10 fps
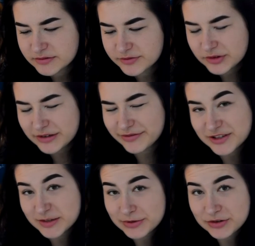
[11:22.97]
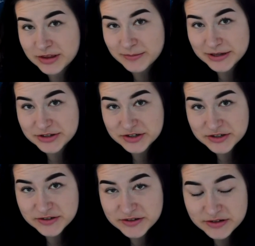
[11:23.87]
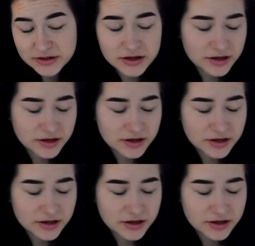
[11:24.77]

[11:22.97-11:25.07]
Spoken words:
fully visible in the pictures.